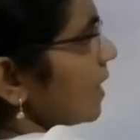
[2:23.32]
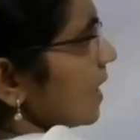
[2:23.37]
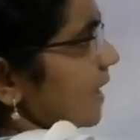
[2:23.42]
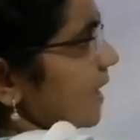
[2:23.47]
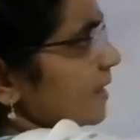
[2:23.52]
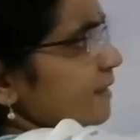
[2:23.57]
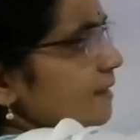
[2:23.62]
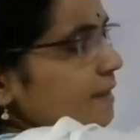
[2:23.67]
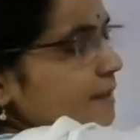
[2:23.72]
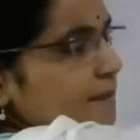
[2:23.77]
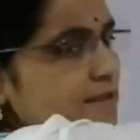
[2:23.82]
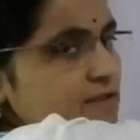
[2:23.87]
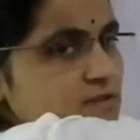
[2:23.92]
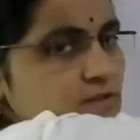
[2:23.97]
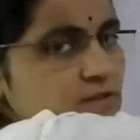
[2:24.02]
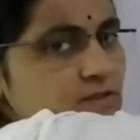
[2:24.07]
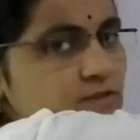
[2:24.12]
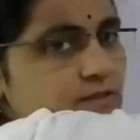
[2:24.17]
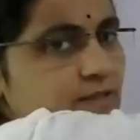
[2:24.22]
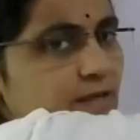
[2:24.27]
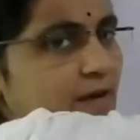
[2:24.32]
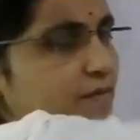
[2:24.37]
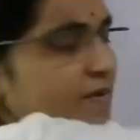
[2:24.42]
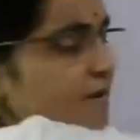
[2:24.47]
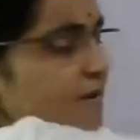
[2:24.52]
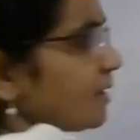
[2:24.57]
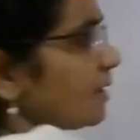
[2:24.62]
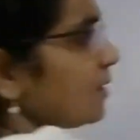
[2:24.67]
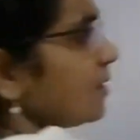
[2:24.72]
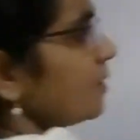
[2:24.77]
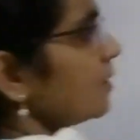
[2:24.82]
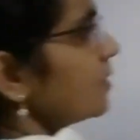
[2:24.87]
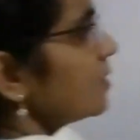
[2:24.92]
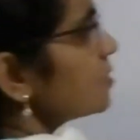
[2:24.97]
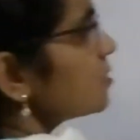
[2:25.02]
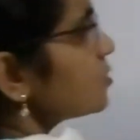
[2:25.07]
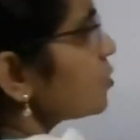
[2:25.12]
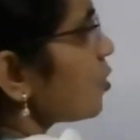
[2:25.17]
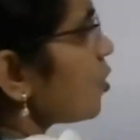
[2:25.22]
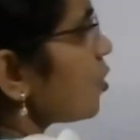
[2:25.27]
higher is 7.
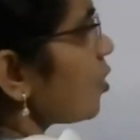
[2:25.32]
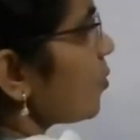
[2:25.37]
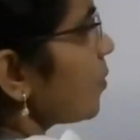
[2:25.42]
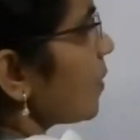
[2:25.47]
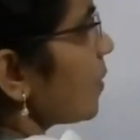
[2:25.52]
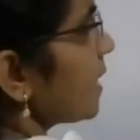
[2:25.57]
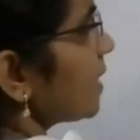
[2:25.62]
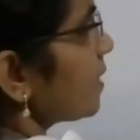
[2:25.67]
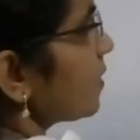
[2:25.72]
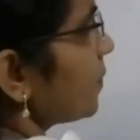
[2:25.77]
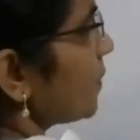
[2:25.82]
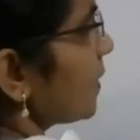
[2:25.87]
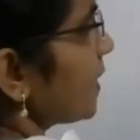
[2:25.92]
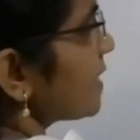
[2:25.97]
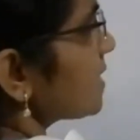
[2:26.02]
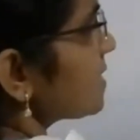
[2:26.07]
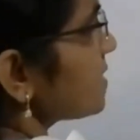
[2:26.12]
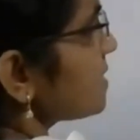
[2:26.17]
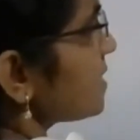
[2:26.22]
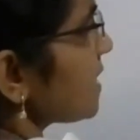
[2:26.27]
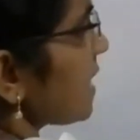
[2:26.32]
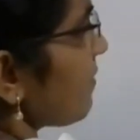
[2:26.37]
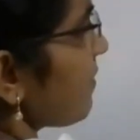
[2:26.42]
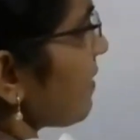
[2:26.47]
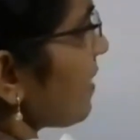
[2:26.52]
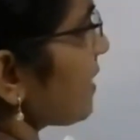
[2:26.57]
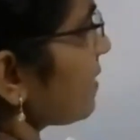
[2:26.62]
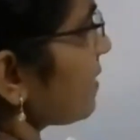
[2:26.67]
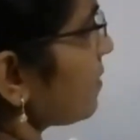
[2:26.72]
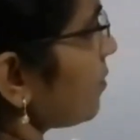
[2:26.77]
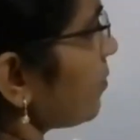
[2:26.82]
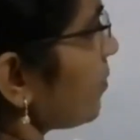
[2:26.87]
So 1 plus 7